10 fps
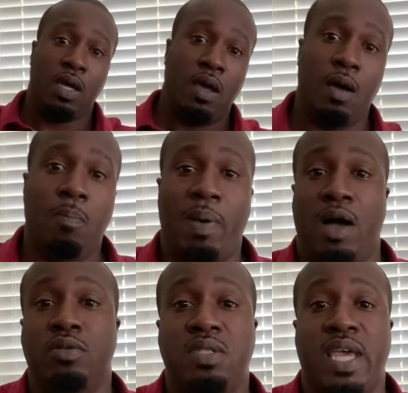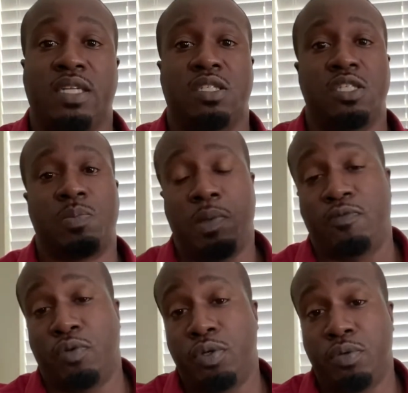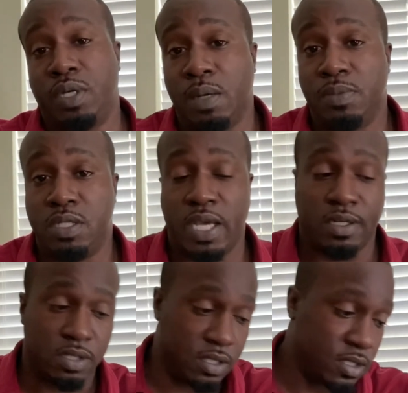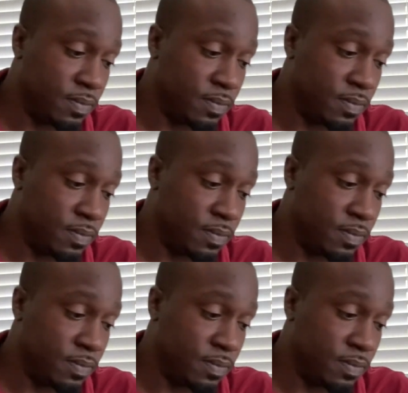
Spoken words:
about Texas before you come to Texas.